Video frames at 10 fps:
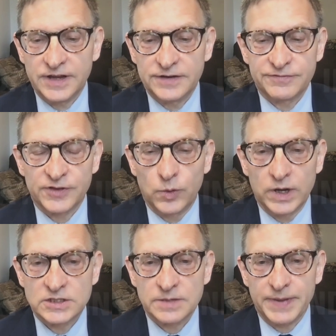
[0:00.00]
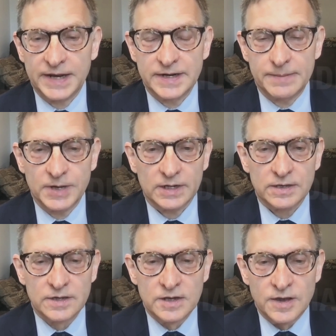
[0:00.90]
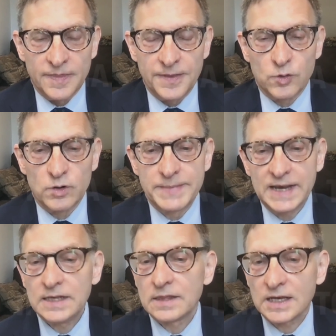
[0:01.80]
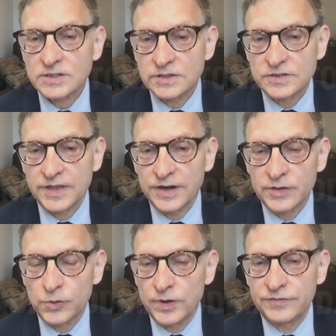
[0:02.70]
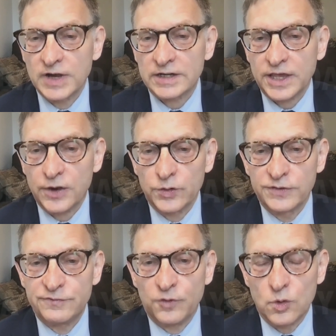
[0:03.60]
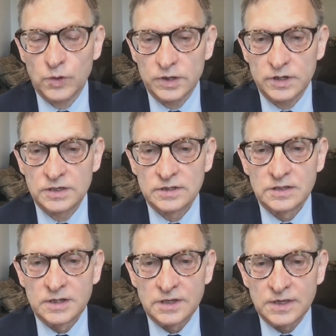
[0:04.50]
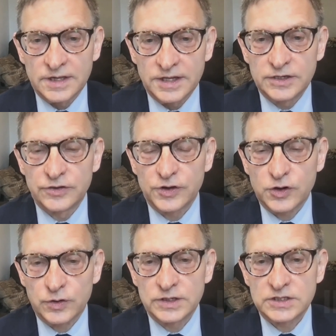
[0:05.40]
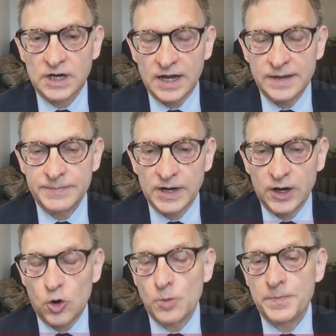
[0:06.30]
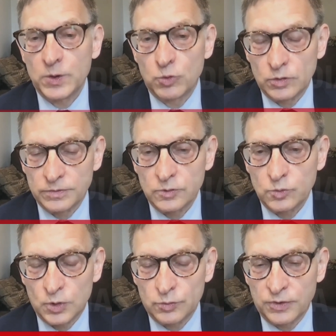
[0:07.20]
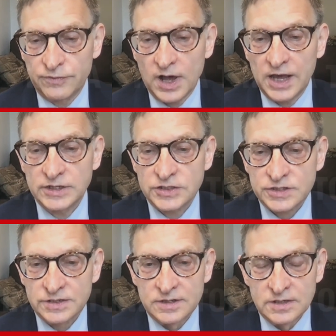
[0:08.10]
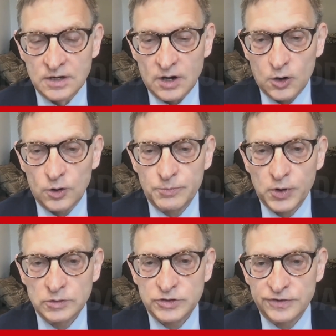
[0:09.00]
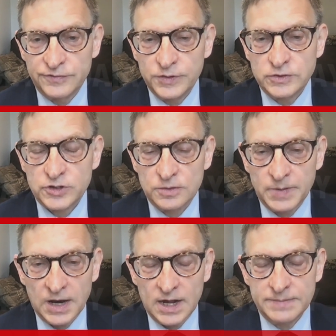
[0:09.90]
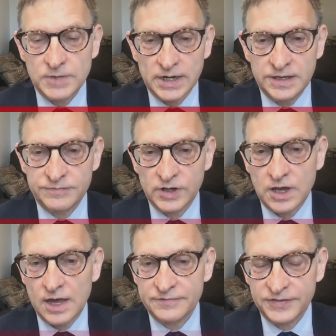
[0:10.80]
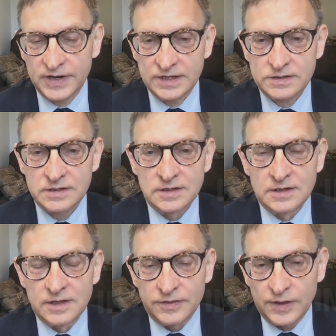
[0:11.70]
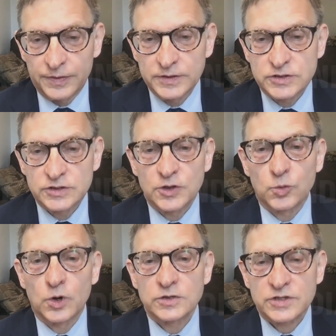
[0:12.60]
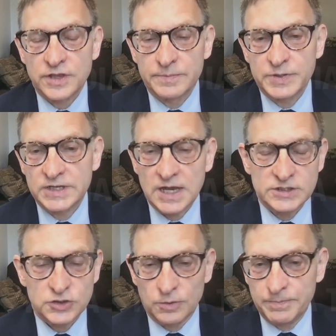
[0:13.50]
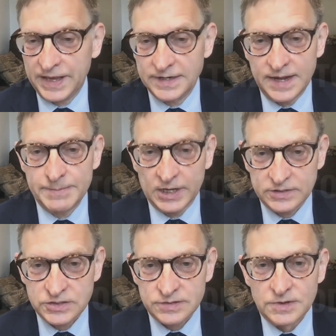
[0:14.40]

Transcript: influenza pandemic, there were many lessons there that we've not carried forward into the current time. And I hope we will, will revise our approach in the future. But I'm not even confident that this is the worst of the potential pandemics.